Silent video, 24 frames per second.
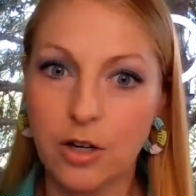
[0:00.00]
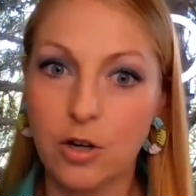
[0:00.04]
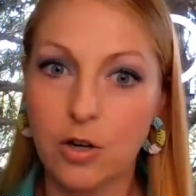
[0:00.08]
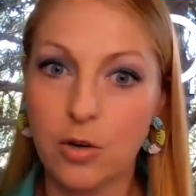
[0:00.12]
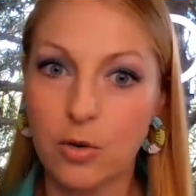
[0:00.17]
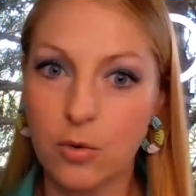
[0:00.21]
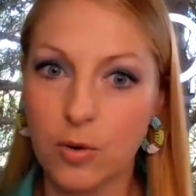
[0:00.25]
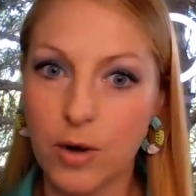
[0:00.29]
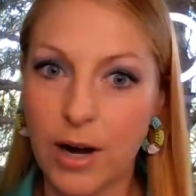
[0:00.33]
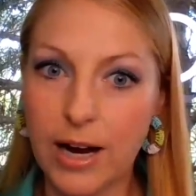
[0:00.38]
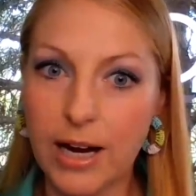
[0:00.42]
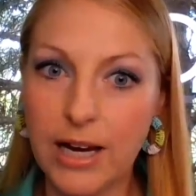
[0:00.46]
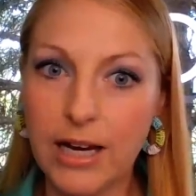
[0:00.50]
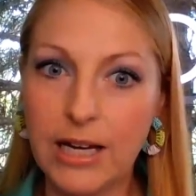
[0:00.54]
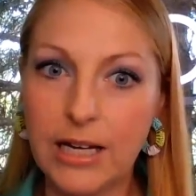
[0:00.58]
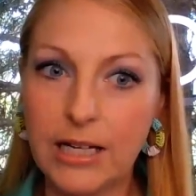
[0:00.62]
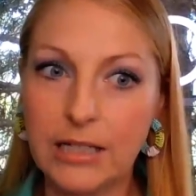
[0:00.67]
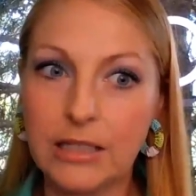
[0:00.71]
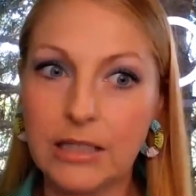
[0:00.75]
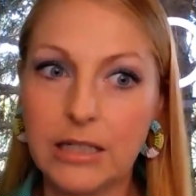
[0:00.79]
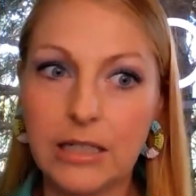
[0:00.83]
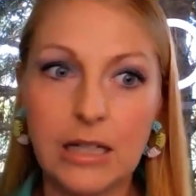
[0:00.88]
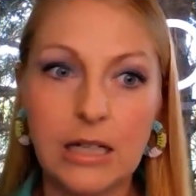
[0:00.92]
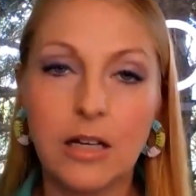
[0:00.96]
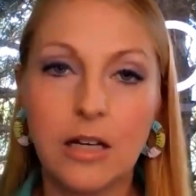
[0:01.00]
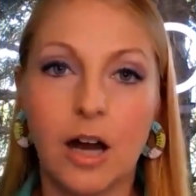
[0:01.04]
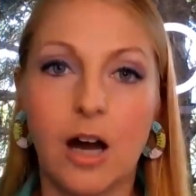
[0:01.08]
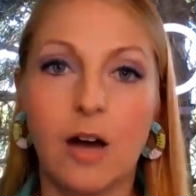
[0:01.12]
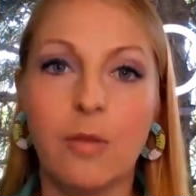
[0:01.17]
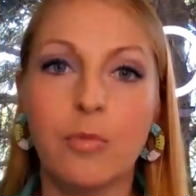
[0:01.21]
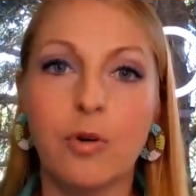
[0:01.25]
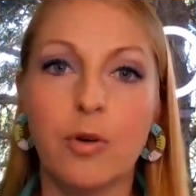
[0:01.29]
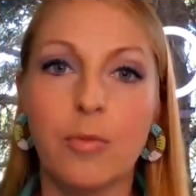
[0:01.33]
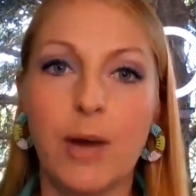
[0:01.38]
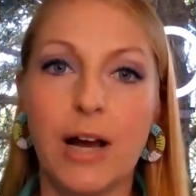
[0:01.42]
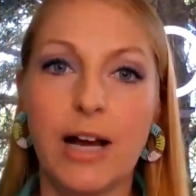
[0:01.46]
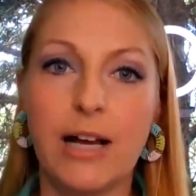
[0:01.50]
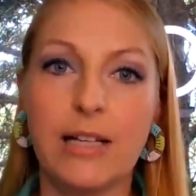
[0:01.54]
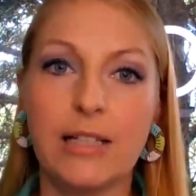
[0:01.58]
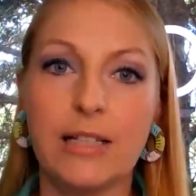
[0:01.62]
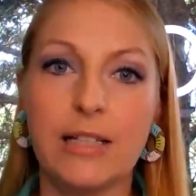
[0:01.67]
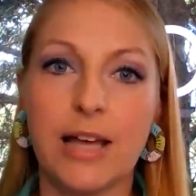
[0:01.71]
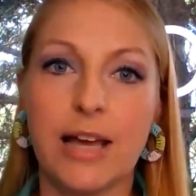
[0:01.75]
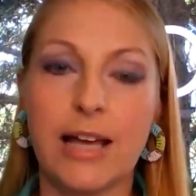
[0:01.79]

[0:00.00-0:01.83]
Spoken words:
a great compromise.